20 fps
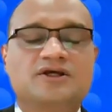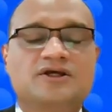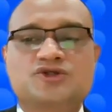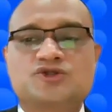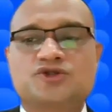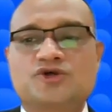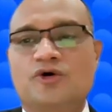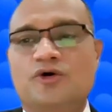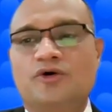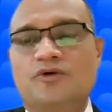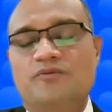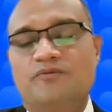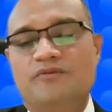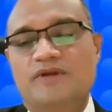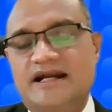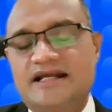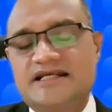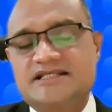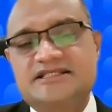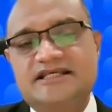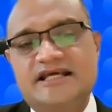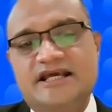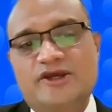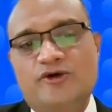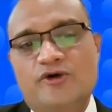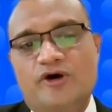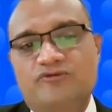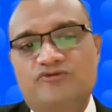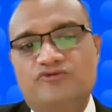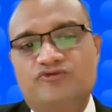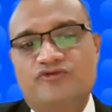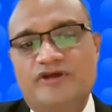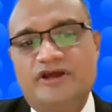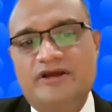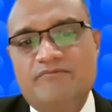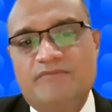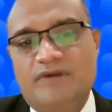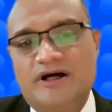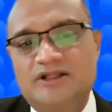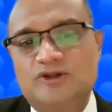So, let us say you have
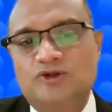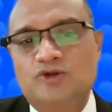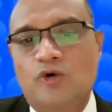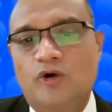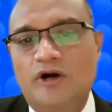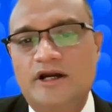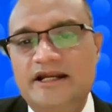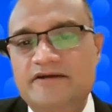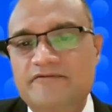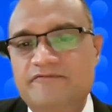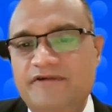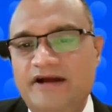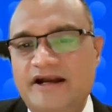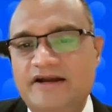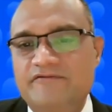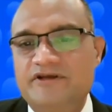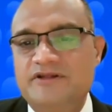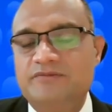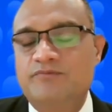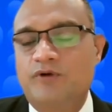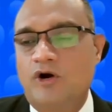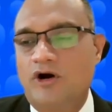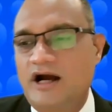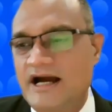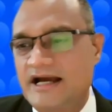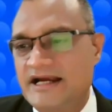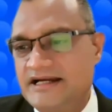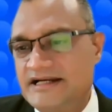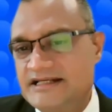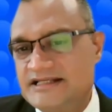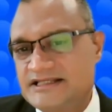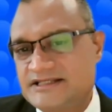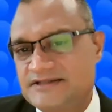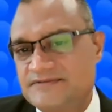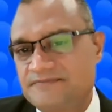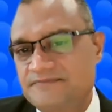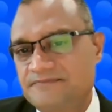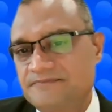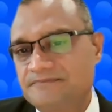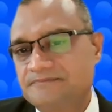3-month-old infant with
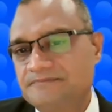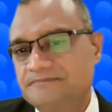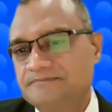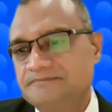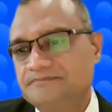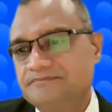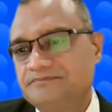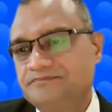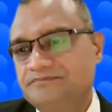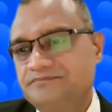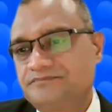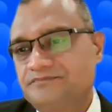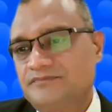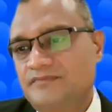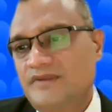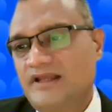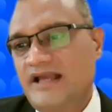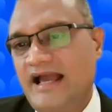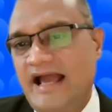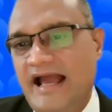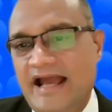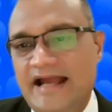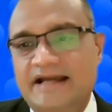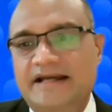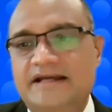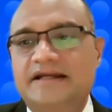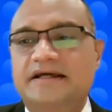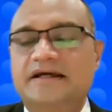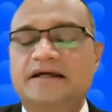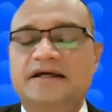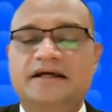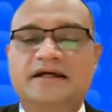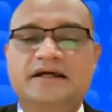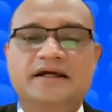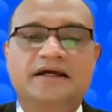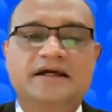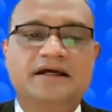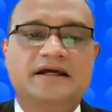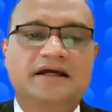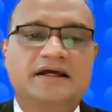bronchitis, and
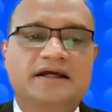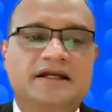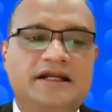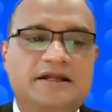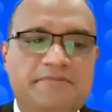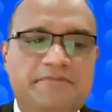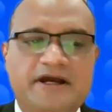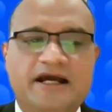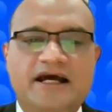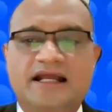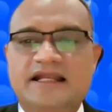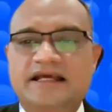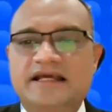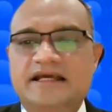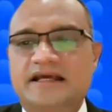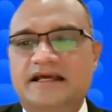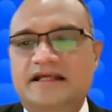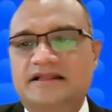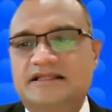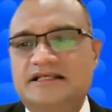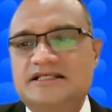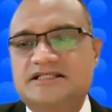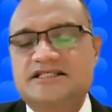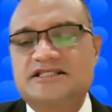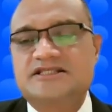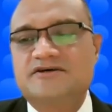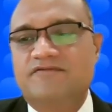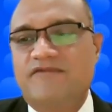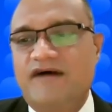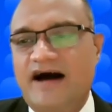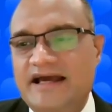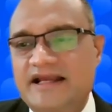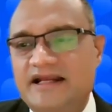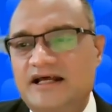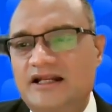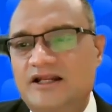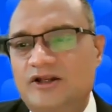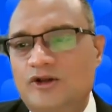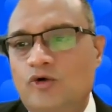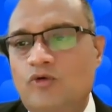typically this is the viral
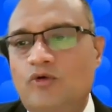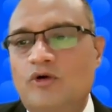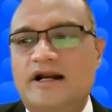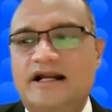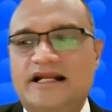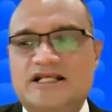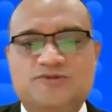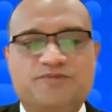lower